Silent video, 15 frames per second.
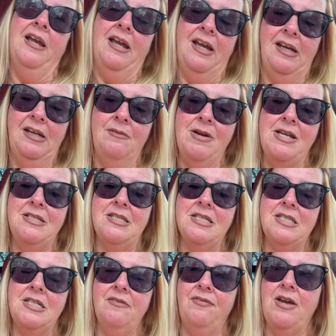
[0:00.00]
Anyways,
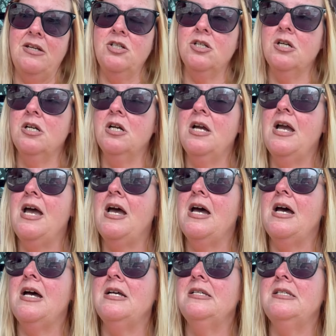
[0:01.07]
this Defender
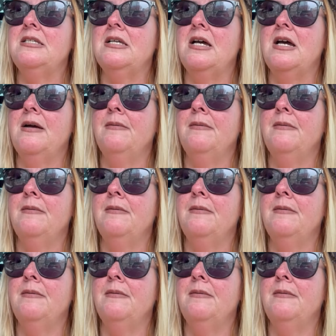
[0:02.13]
has